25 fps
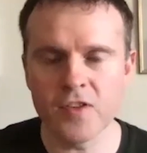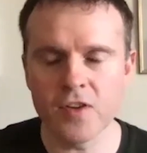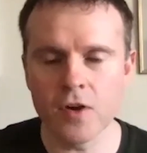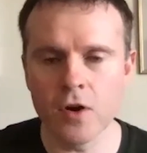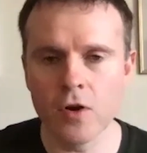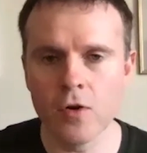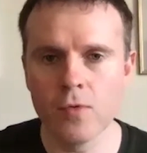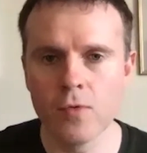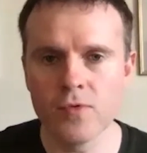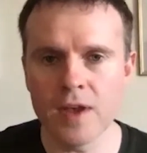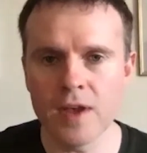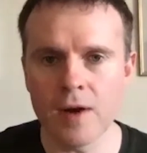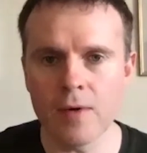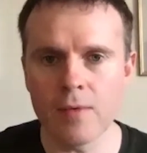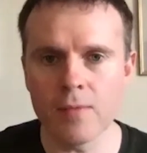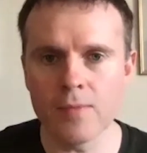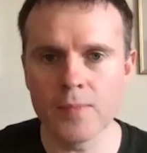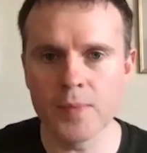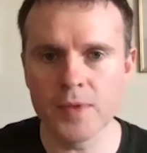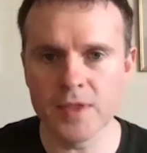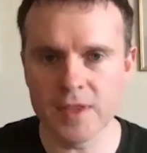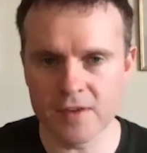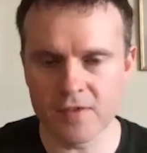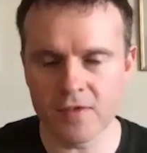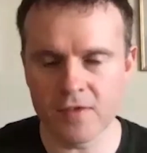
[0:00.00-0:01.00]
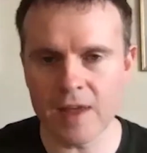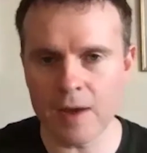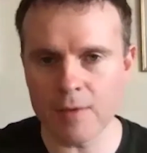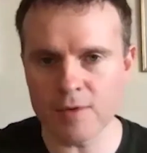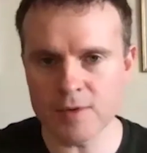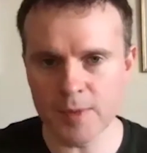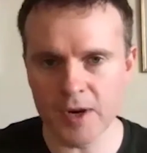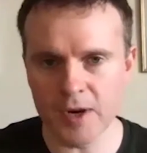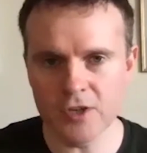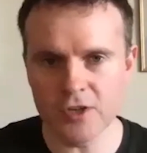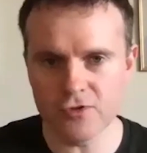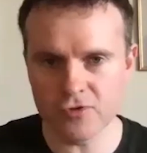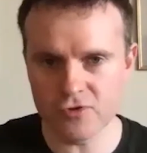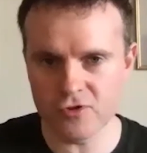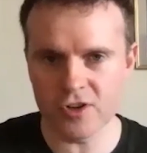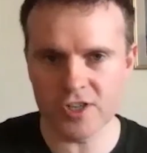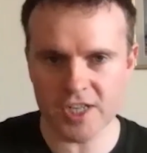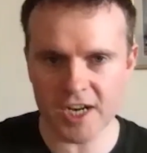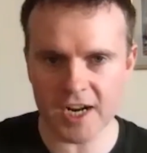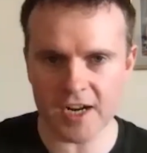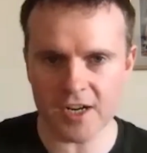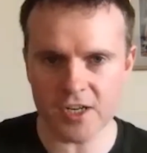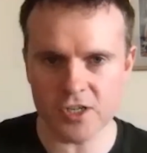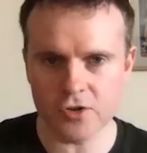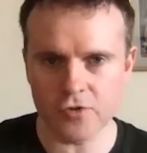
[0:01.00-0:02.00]
So that so that was my
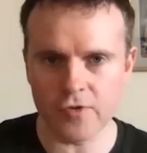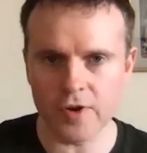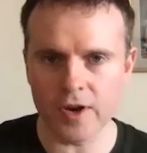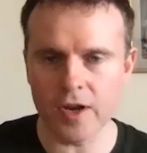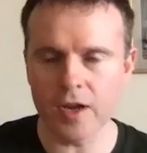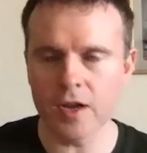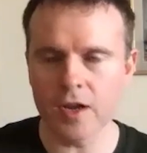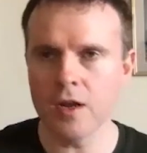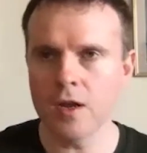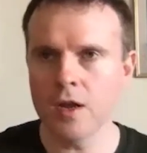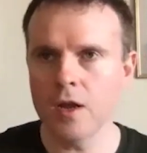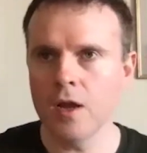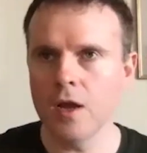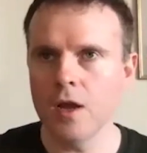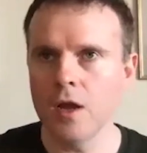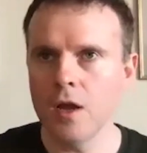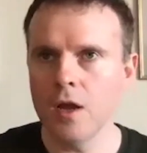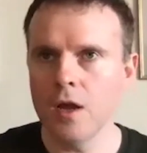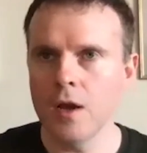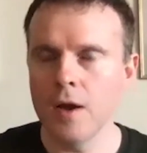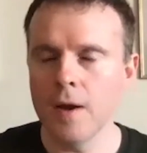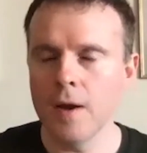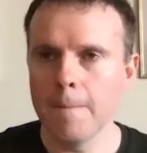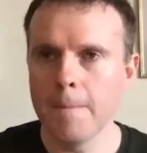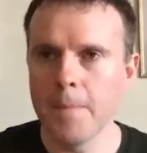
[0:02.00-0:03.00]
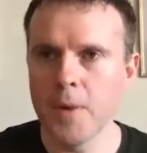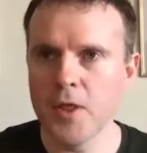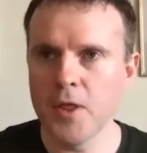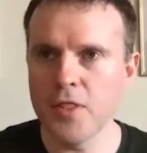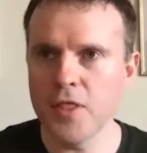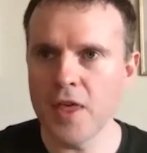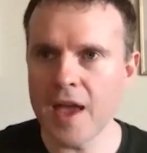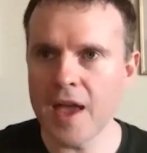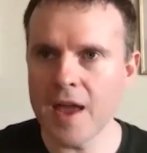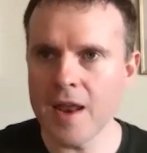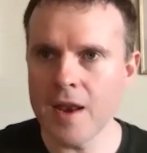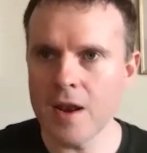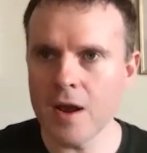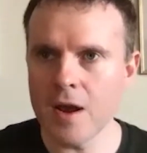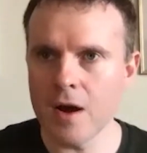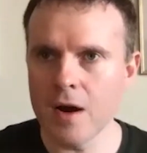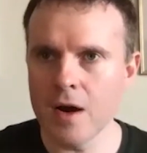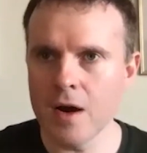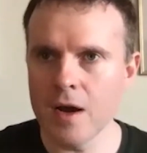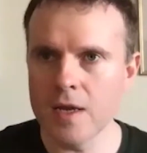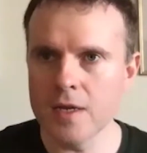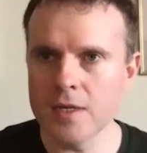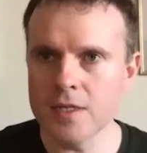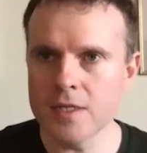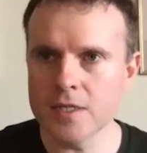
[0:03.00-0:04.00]
trajectory. But then
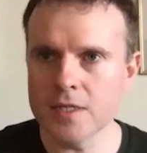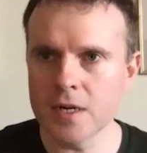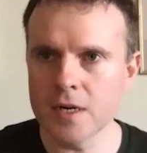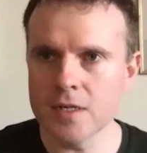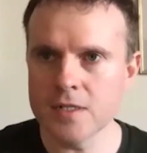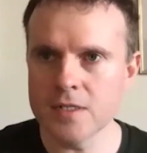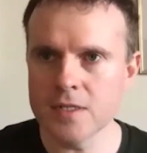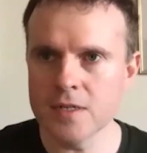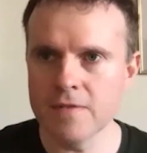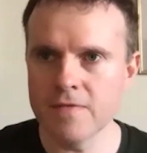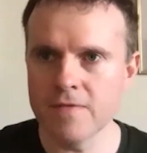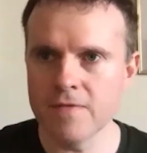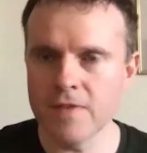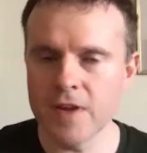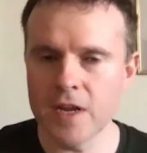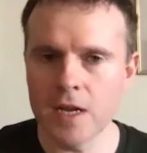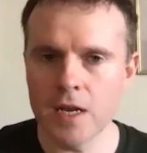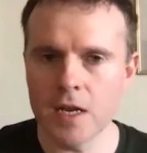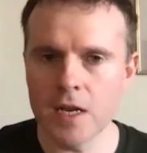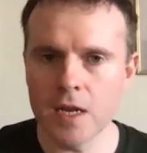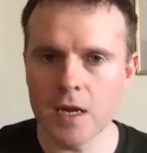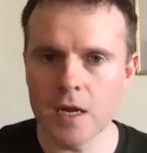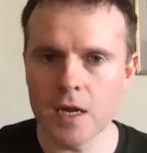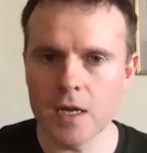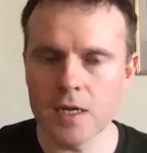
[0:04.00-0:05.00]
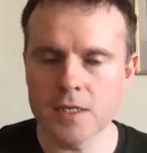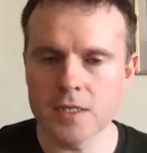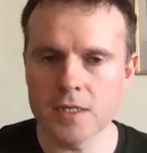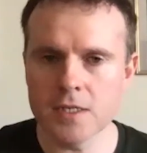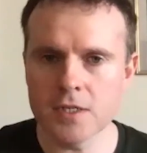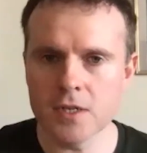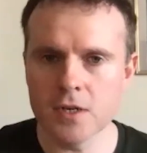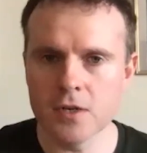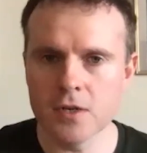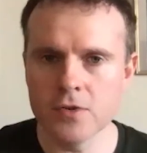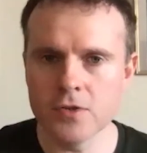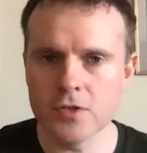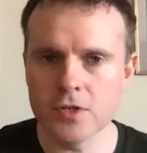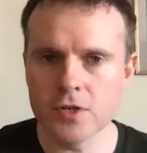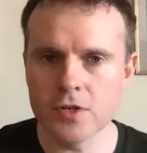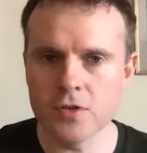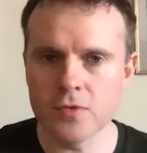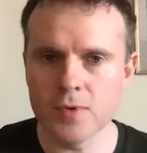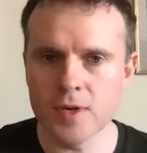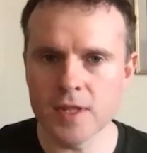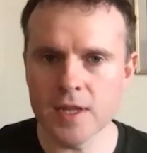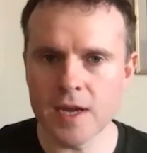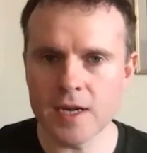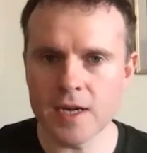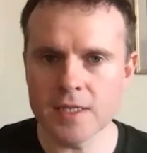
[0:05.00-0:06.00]
I started feeling
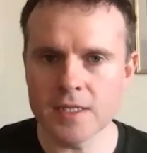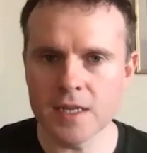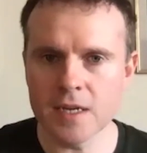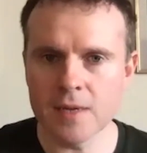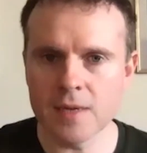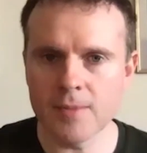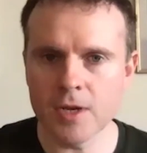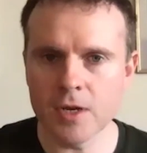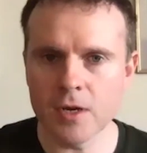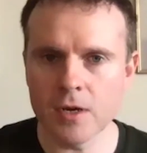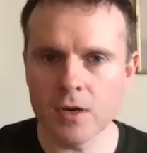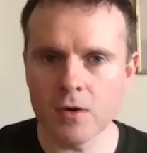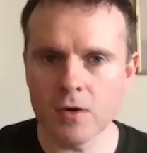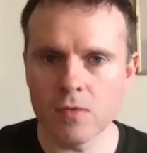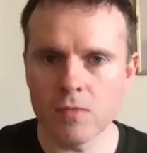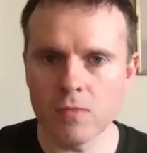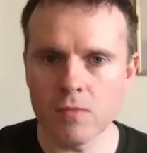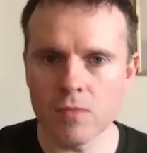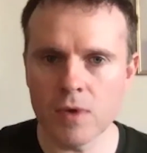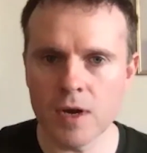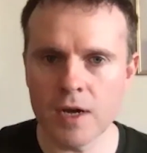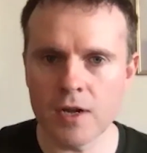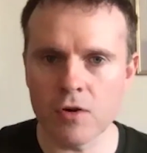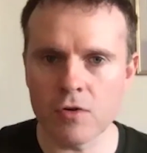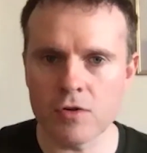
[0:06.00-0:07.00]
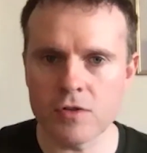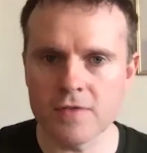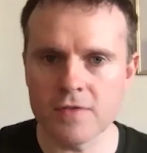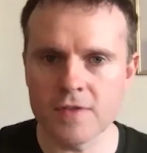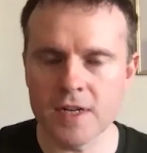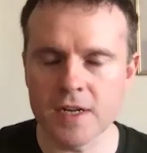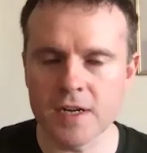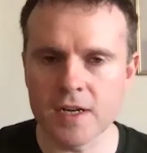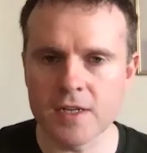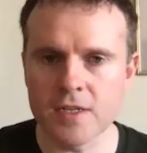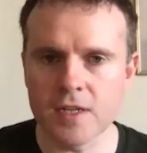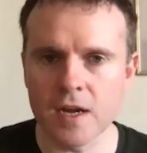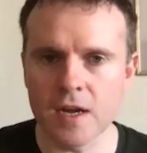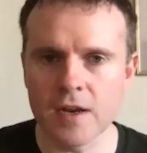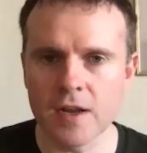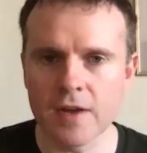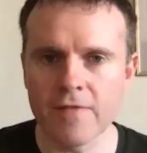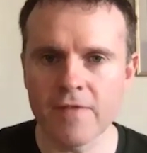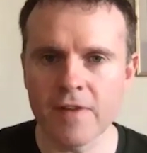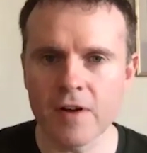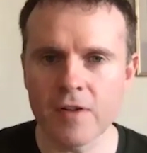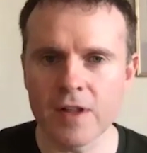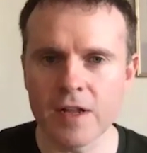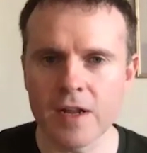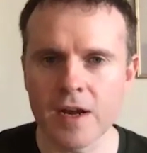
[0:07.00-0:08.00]
disillusioned with academia at Oxford, and I and I
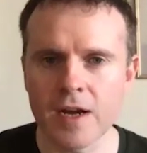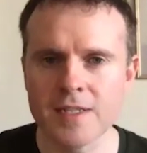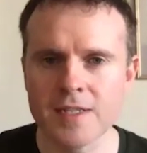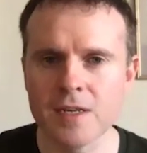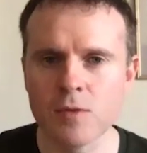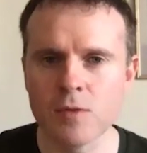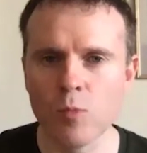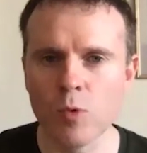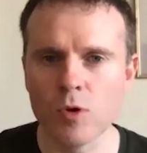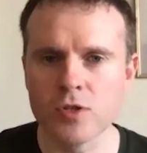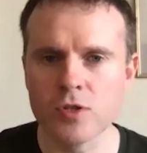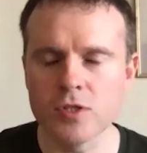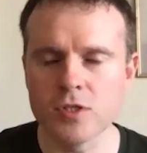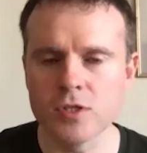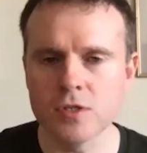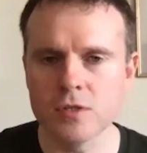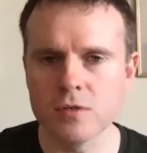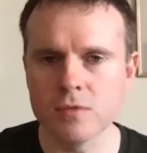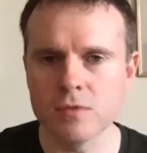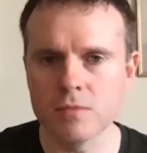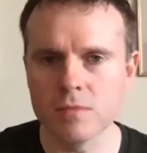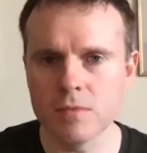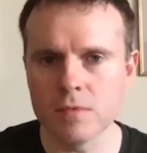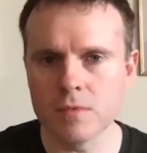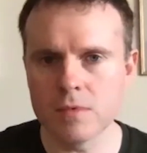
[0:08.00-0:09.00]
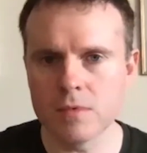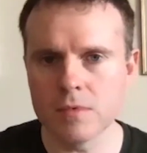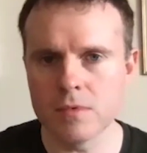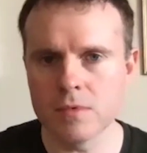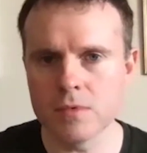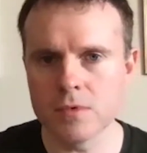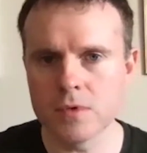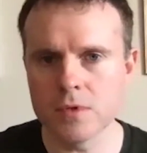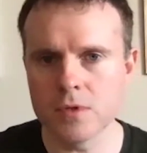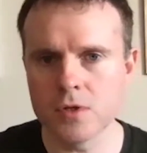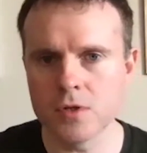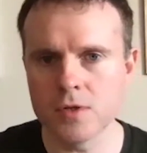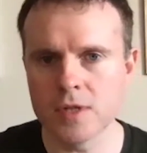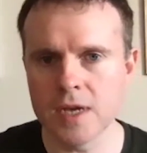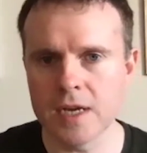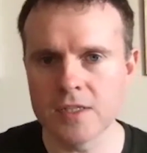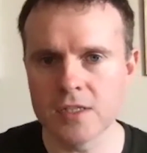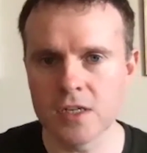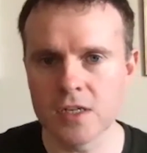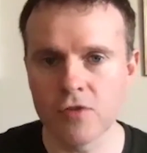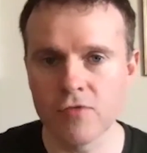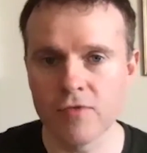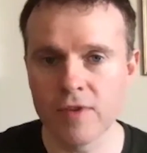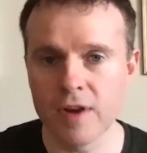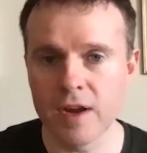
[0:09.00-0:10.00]
felt that I didn't want to do that as
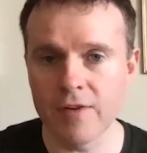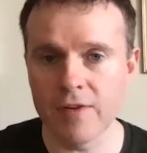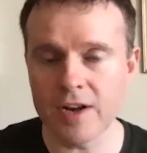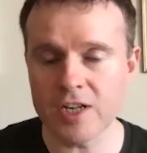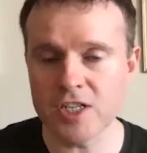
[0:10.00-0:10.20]
a career.